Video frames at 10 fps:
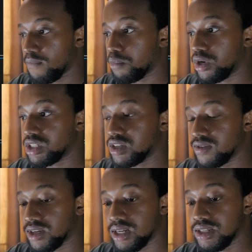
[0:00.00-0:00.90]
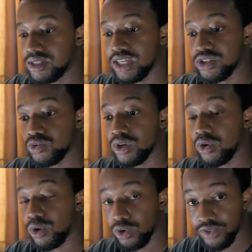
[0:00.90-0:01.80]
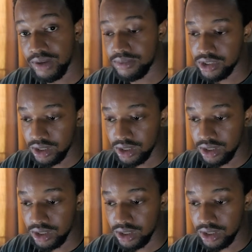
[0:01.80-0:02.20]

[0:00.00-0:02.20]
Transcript: But let's give an instance where all of them share